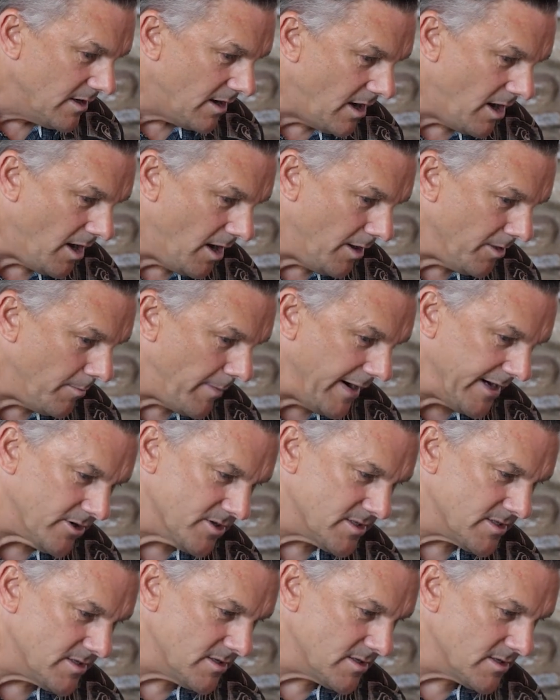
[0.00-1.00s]
The
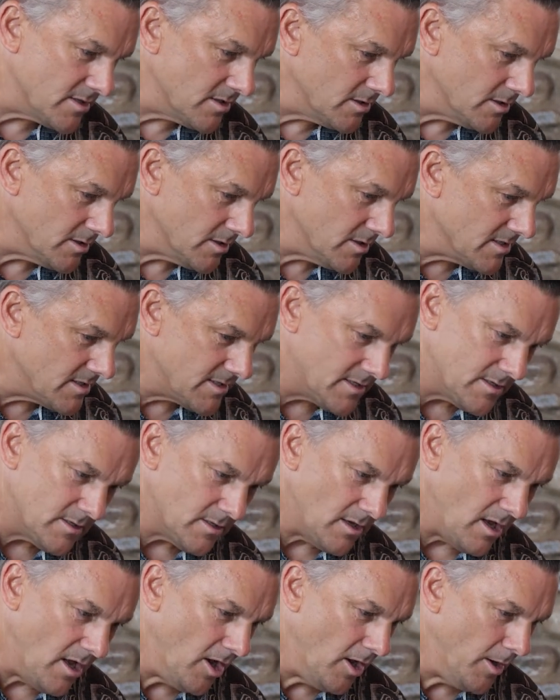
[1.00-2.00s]

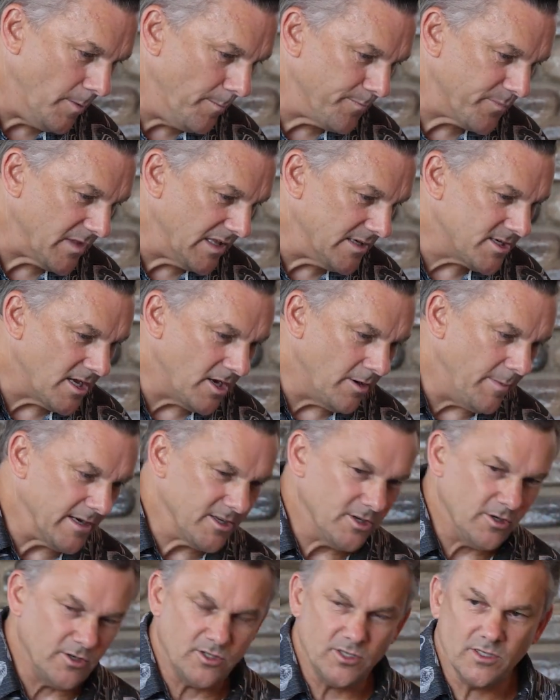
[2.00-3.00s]
microcystins inside of
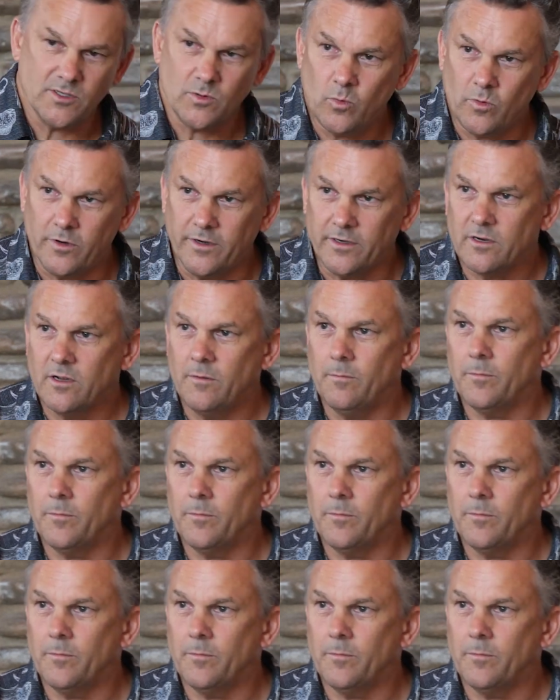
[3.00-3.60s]
bacteria just weren't